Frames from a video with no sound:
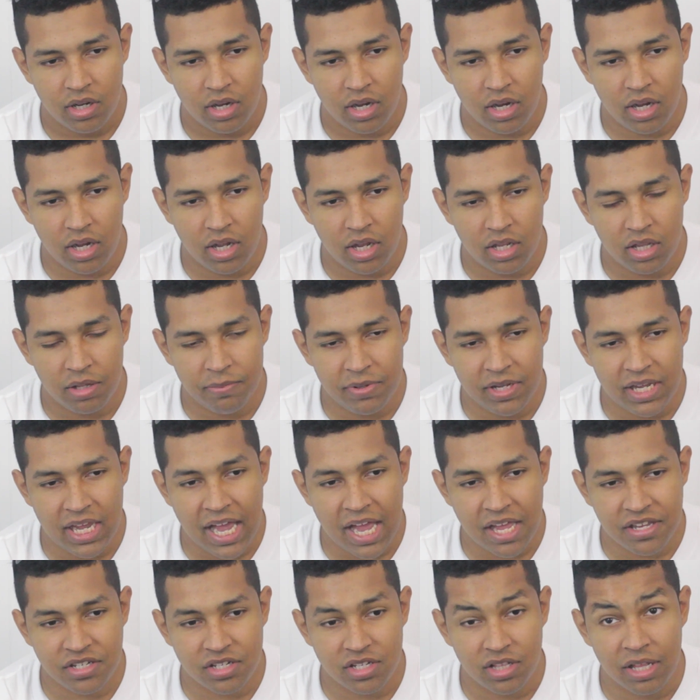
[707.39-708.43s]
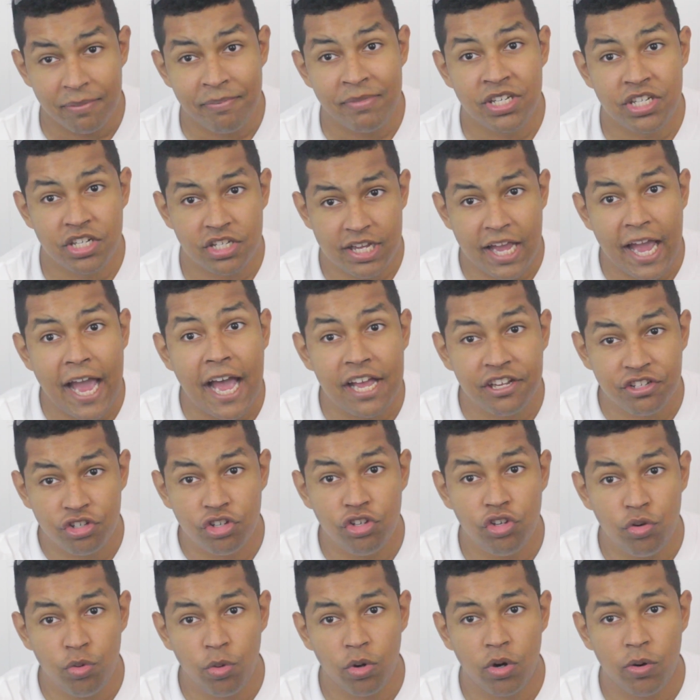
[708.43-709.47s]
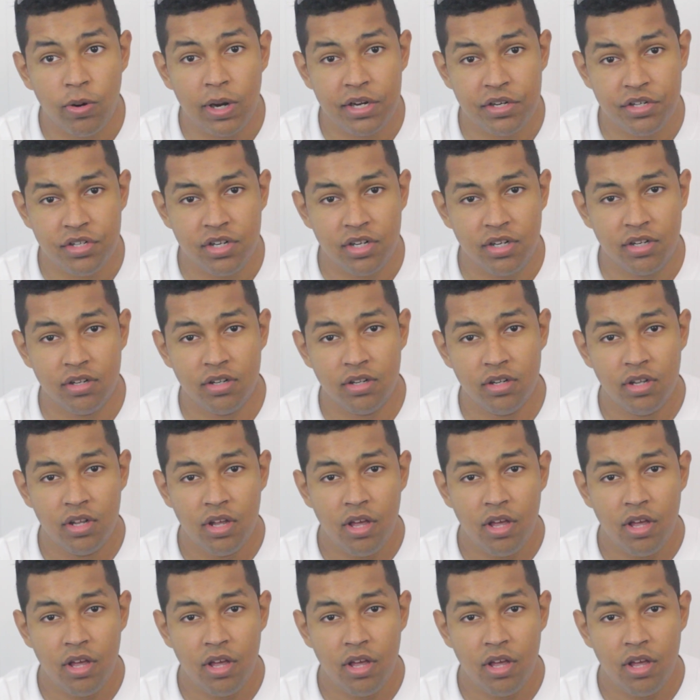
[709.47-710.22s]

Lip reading: Let me just ask you a question.